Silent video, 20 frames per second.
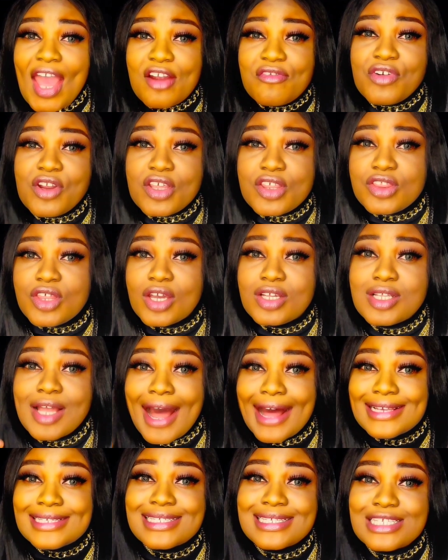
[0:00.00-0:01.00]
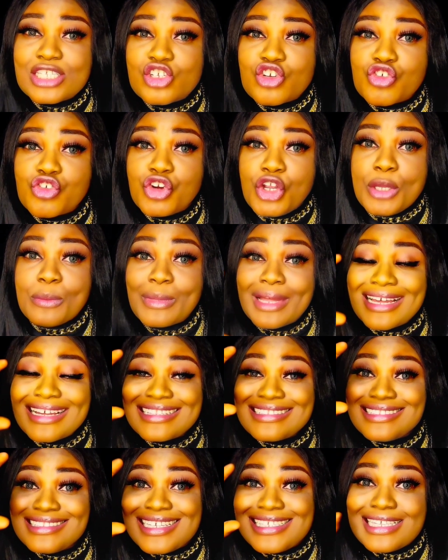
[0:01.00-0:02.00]
Everything has to scream,
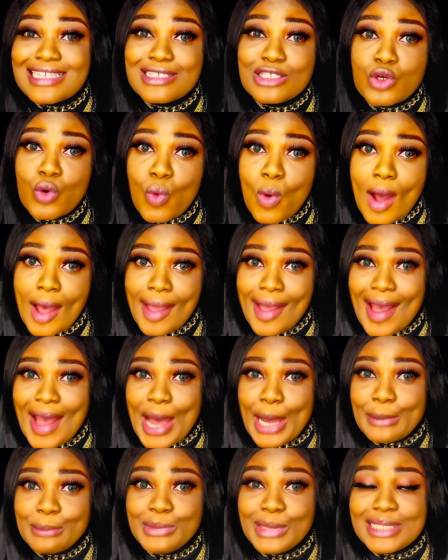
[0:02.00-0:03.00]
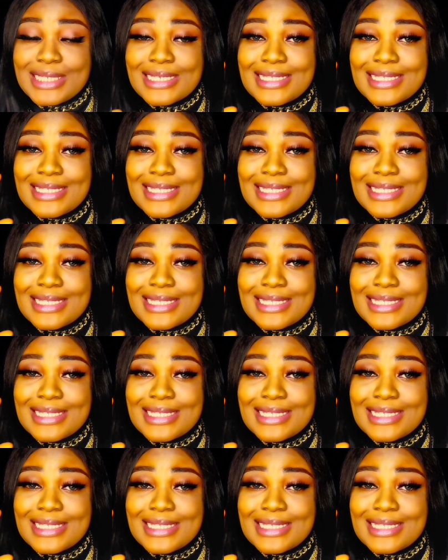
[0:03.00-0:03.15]
this is who I am,